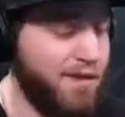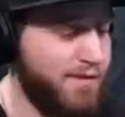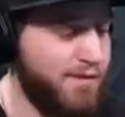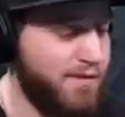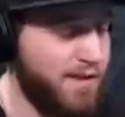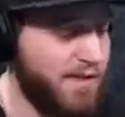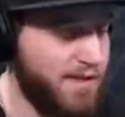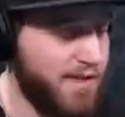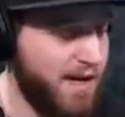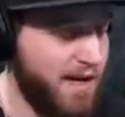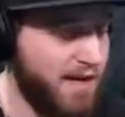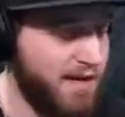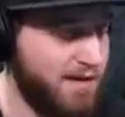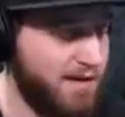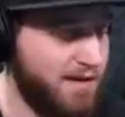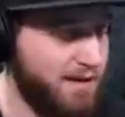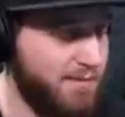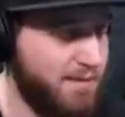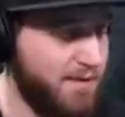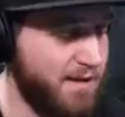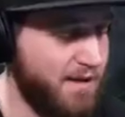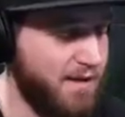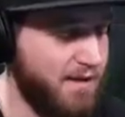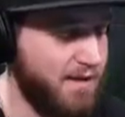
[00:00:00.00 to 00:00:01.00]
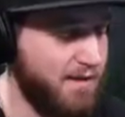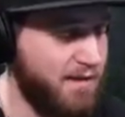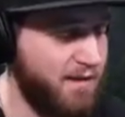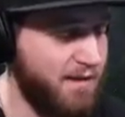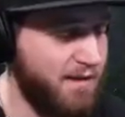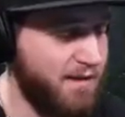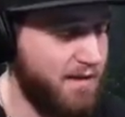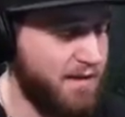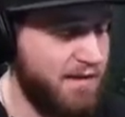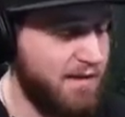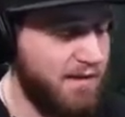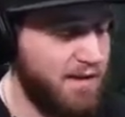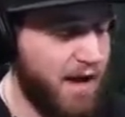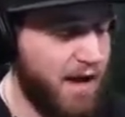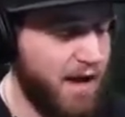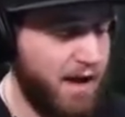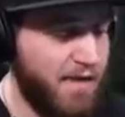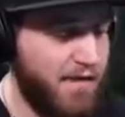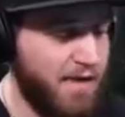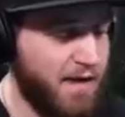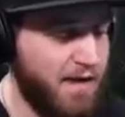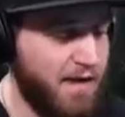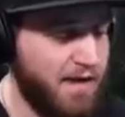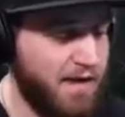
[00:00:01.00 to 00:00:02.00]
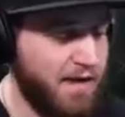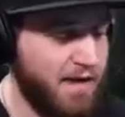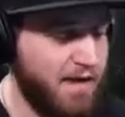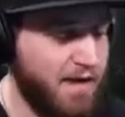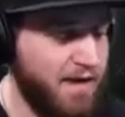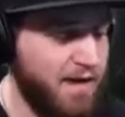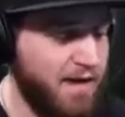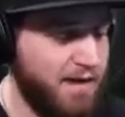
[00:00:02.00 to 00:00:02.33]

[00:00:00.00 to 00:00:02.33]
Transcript: off the side of something, and then